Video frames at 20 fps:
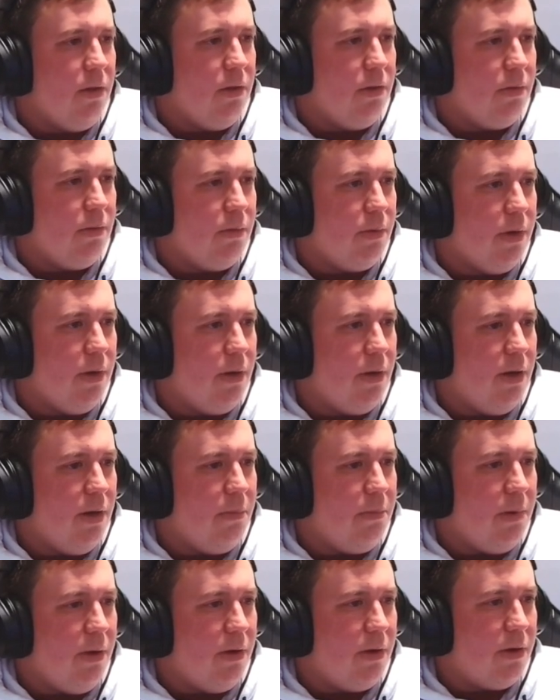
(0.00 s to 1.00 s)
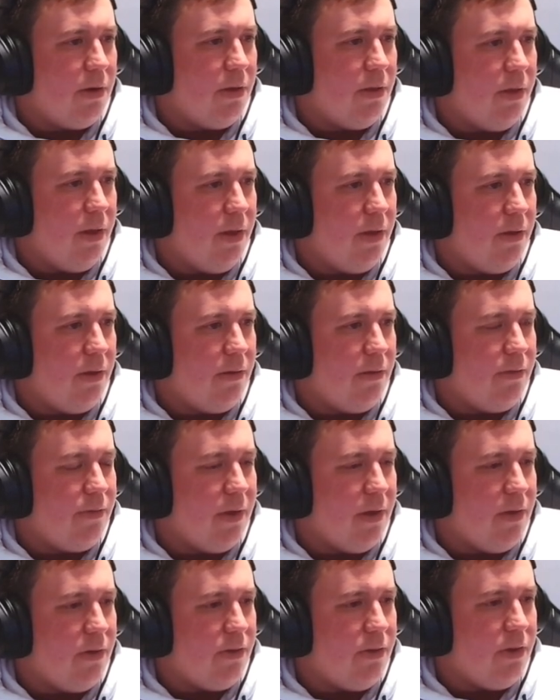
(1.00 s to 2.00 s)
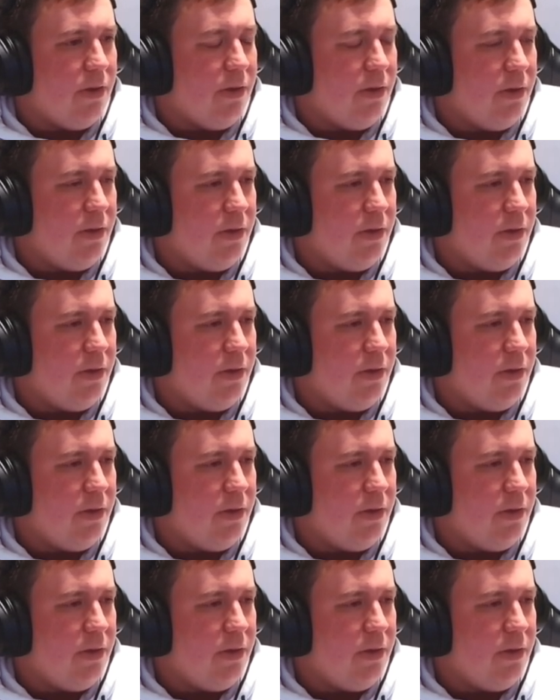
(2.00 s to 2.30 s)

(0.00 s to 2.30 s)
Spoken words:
Well, I'll block the Feldon,